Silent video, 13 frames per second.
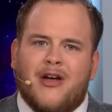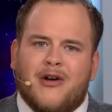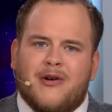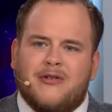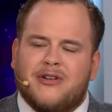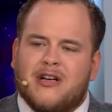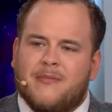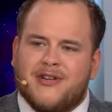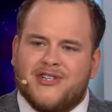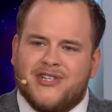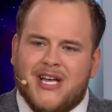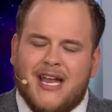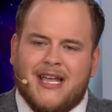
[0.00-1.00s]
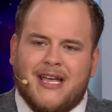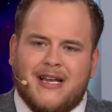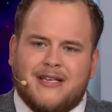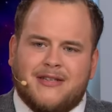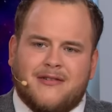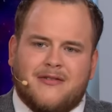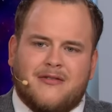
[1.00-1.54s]
who took a machete
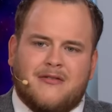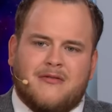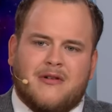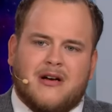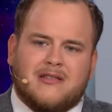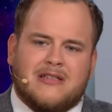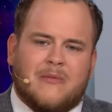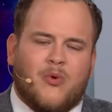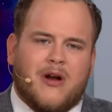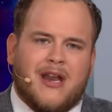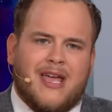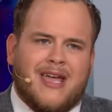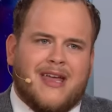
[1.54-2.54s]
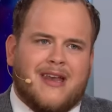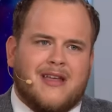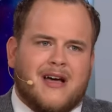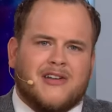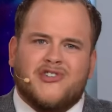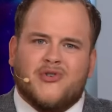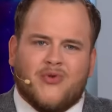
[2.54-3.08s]
to someone in
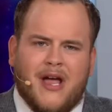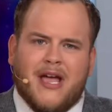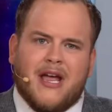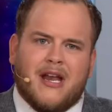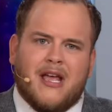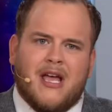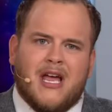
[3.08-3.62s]
a train.